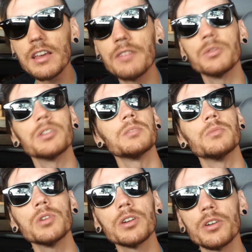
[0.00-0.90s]
If you want to see
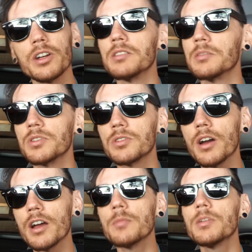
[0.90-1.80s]
more, go ahead and
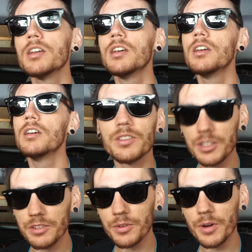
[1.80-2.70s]
subscribe. Thank
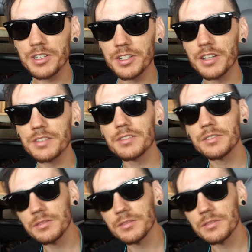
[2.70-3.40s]
you for watching, guys.